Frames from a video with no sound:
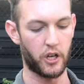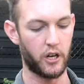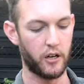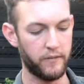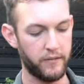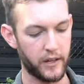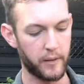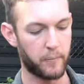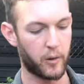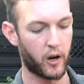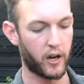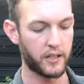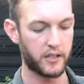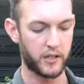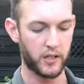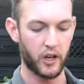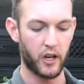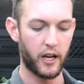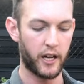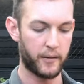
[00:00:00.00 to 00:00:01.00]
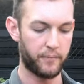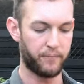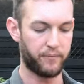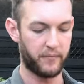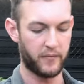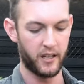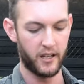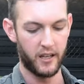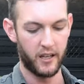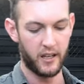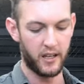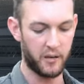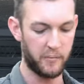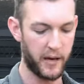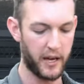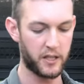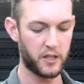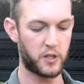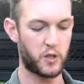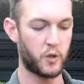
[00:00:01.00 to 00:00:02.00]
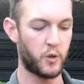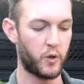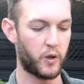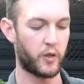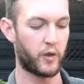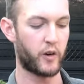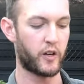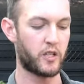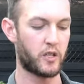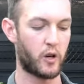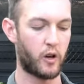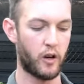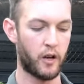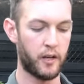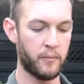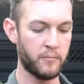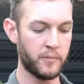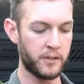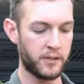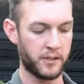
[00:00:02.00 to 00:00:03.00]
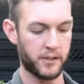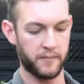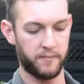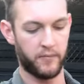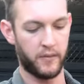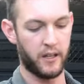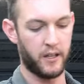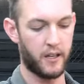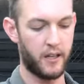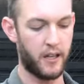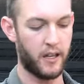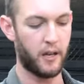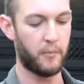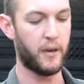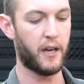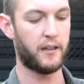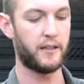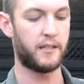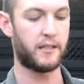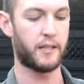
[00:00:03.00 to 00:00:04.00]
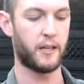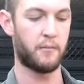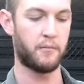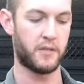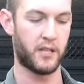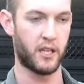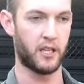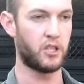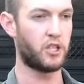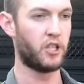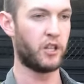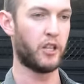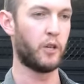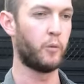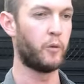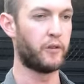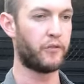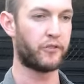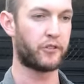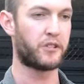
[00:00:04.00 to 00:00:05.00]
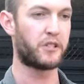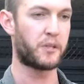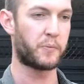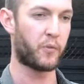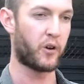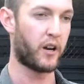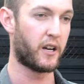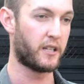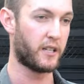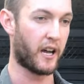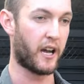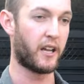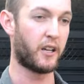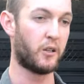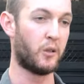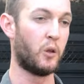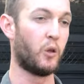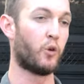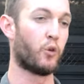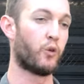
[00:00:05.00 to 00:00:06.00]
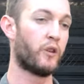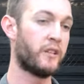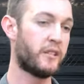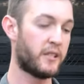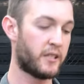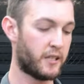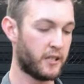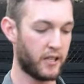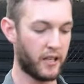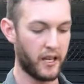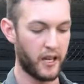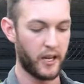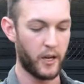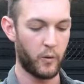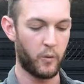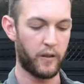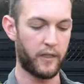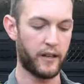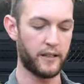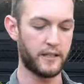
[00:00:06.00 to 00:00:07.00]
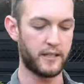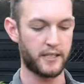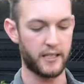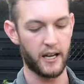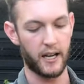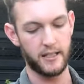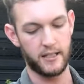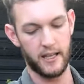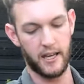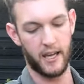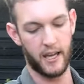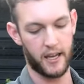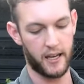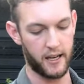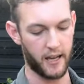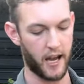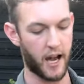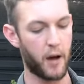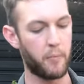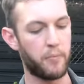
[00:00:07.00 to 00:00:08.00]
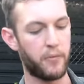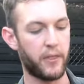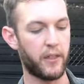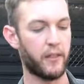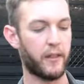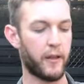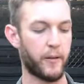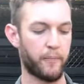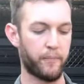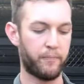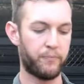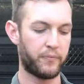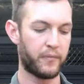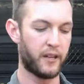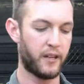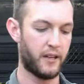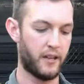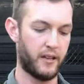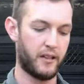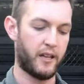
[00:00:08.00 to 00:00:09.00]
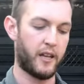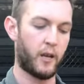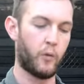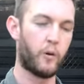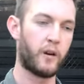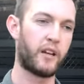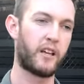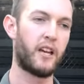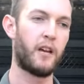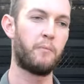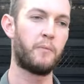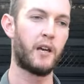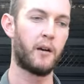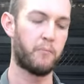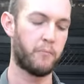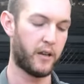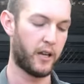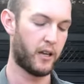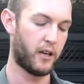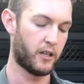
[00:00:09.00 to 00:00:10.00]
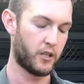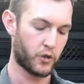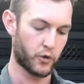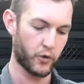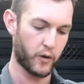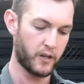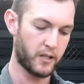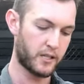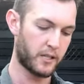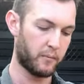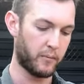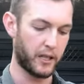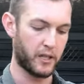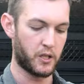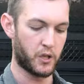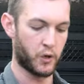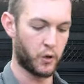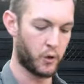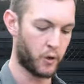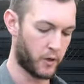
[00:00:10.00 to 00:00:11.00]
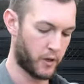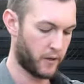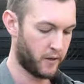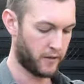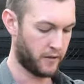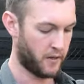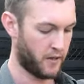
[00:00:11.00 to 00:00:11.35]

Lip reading: over the bite site about 2 or 3 times, about the same tension that you would for a sprained ankle or wrist. We then start to head up the limb. Now you want to keep that bandage reasonably taut.